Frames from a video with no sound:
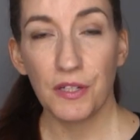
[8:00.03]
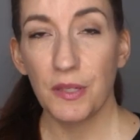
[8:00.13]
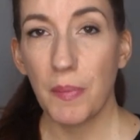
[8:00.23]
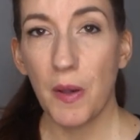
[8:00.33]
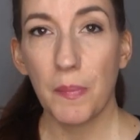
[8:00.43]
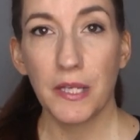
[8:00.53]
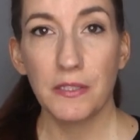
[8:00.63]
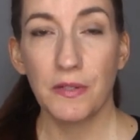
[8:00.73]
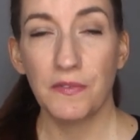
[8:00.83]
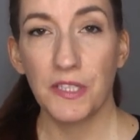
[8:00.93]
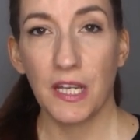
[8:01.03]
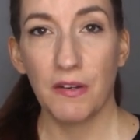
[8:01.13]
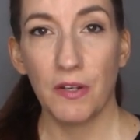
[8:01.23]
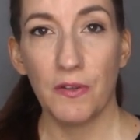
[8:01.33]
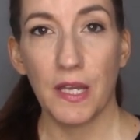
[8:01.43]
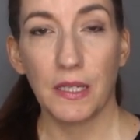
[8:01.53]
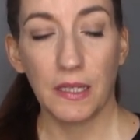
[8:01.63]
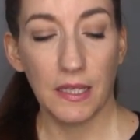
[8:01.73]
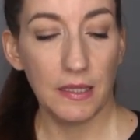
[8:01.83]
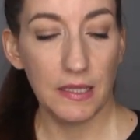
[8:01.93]
to carry a pump. I don't have to carry all
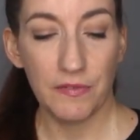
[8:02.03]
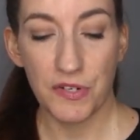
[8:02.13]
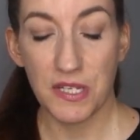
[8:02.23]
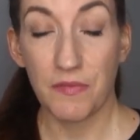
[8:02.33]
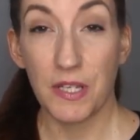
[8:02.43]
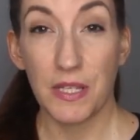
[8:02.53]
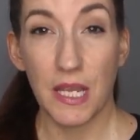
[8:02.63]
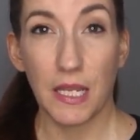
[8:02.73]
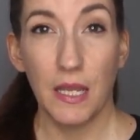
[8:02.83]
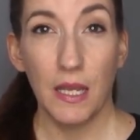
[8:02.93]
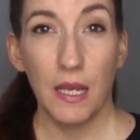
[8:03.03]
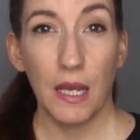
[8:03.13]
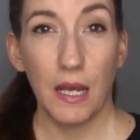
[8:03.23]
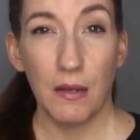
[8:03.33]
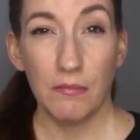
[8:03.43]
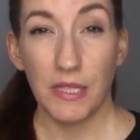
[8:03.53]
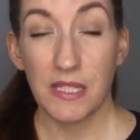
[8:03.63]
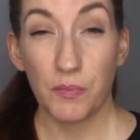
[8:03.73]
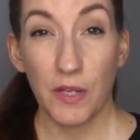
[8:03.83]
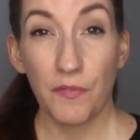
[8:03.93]
that kit, levers and everything.
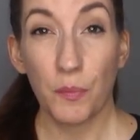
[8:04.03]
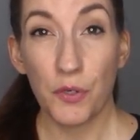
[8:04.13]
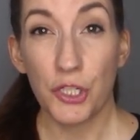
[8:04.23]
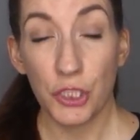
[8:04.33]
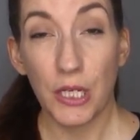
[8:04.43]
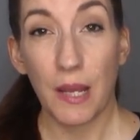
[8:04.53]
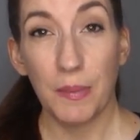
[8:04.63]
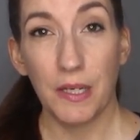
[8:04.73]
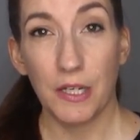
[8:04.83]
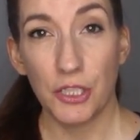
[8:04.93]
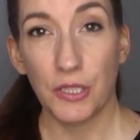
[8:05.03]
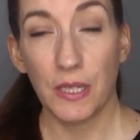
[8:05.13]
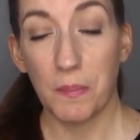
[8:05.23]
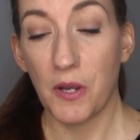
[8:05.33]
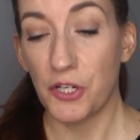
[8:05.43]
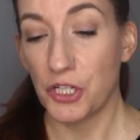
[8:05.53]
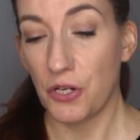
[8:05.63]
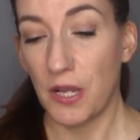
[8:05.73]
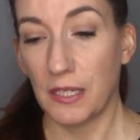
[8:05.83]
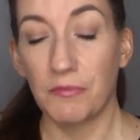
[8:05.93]
Because if the worst should happen, I should get a
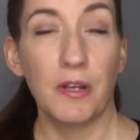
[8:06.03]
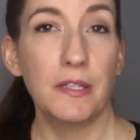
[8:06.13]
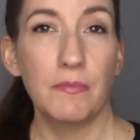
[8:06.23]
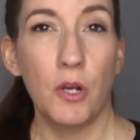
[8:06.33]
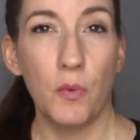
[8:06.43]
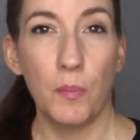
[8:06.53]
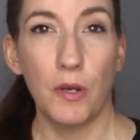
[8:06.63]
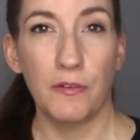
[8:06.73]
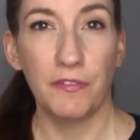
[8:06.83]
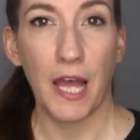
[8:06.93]
puncture, I can ride home on a